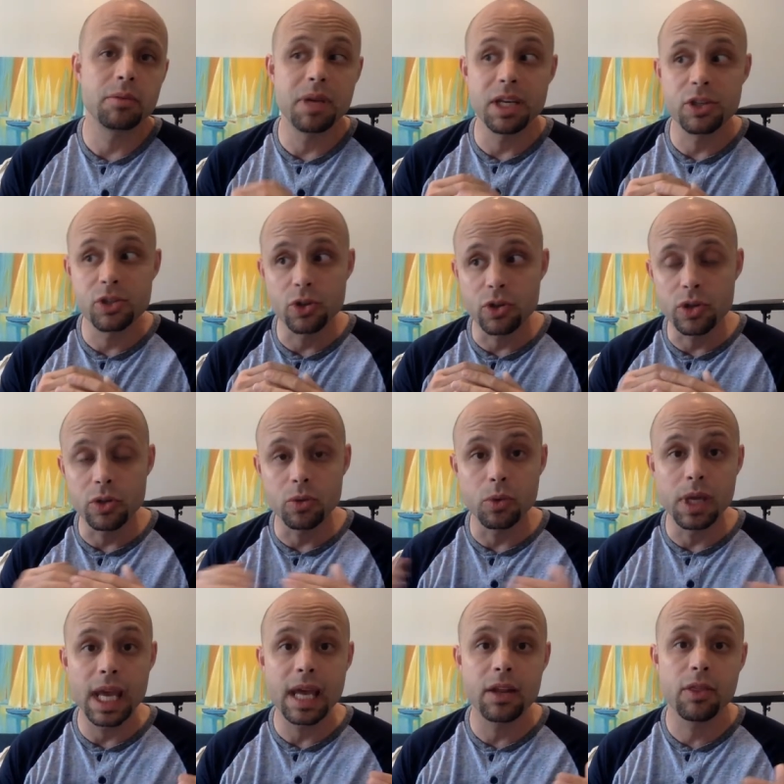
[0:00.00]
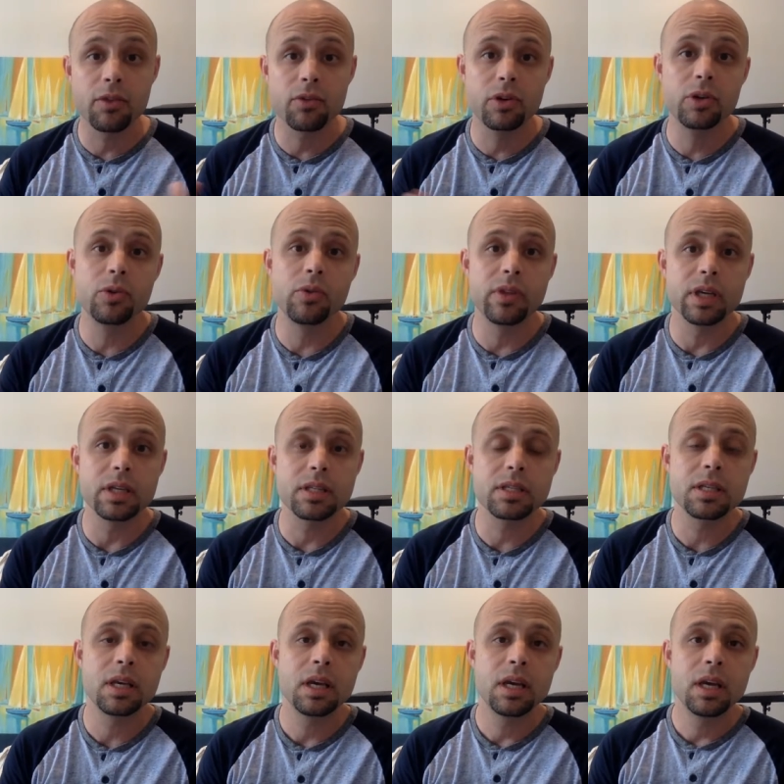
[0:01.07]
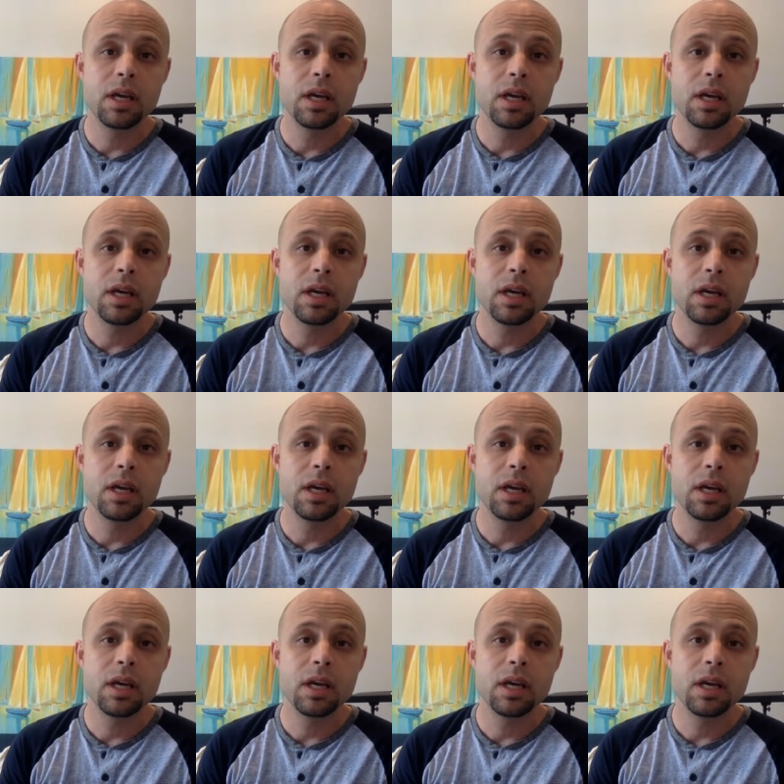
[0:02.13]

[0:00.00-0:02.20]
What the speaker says: make sure you get through this